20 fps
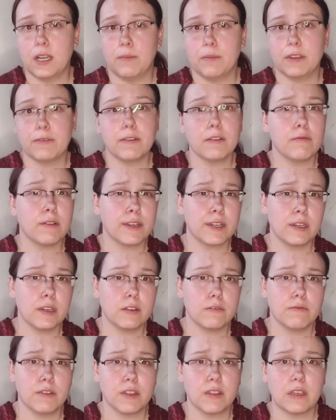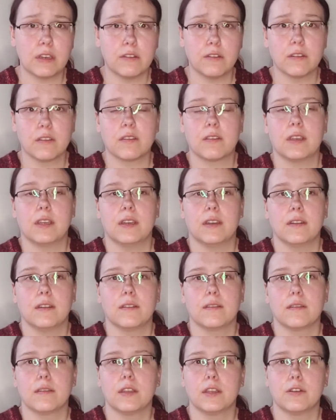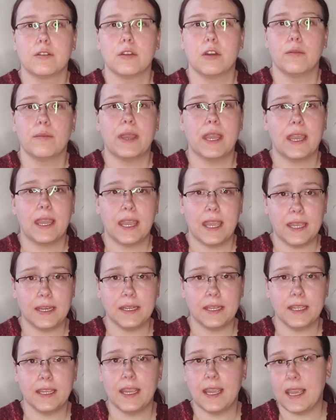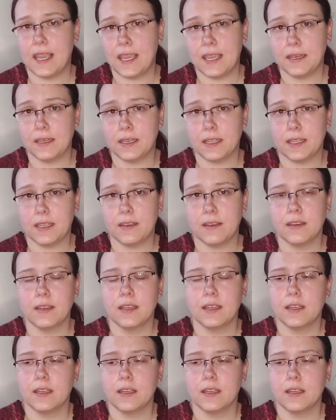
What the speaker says: If you want to look for those, the term handy Andy